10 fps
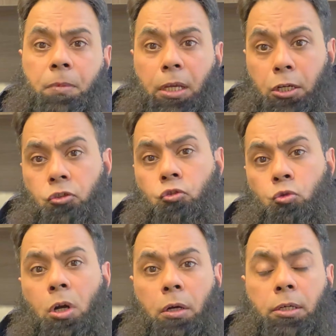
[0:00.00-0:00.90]
in a
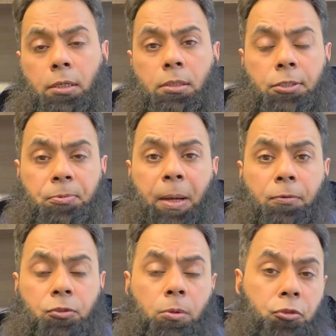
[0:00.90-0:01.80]
strong
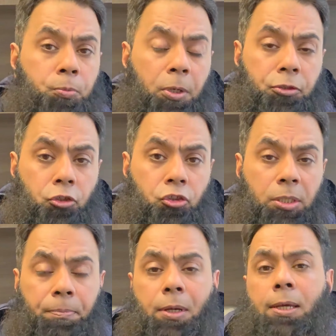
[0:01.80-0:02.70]
spousal
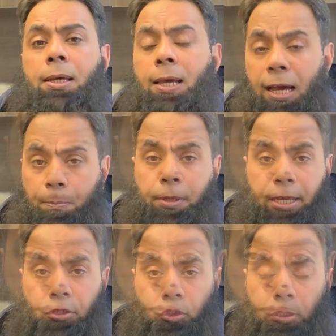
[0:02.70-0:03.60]
sponsorship
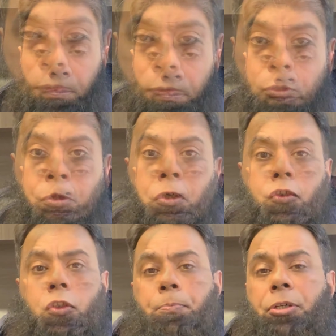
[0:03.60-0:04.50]
application. So you
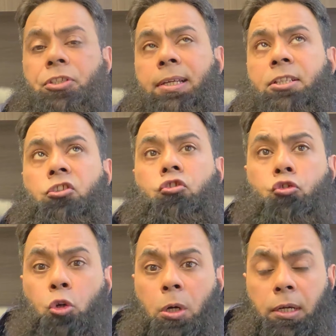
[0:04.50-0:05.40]
should present
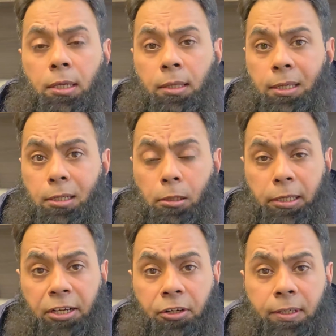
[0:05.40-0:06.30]
strong,
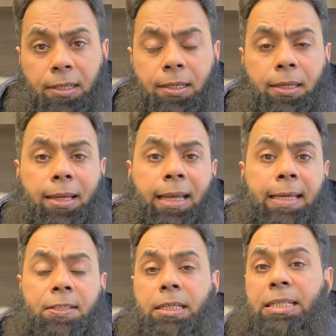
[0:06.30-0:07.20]
clear,
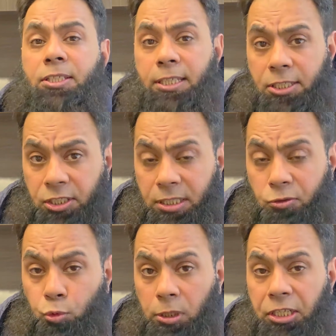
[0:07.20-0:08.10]
and
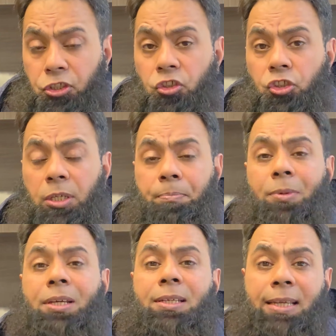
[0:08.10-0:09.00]
consistent relationship
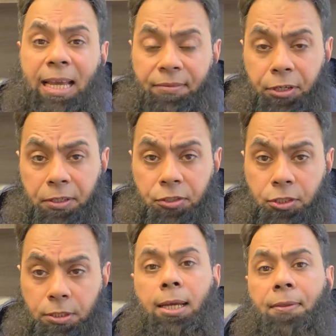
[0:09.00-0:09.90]

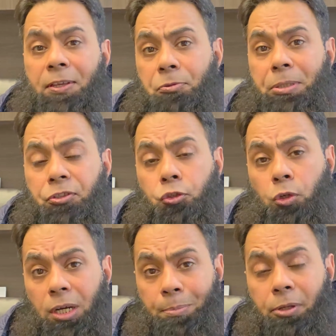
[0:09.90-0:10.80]
evidence. And this means
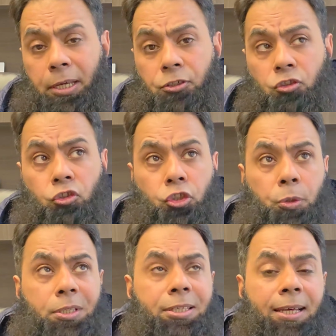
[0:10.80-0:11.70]
your application
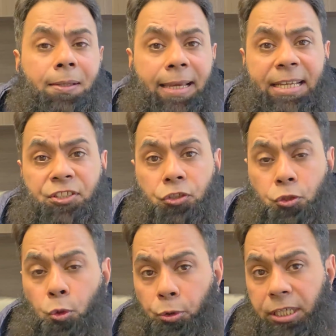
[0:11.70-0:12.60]
should tell a
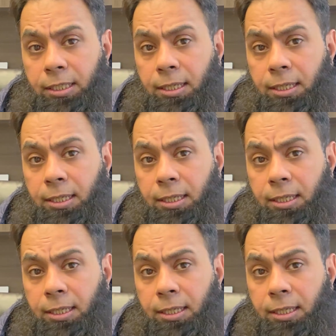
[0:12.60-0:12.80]
story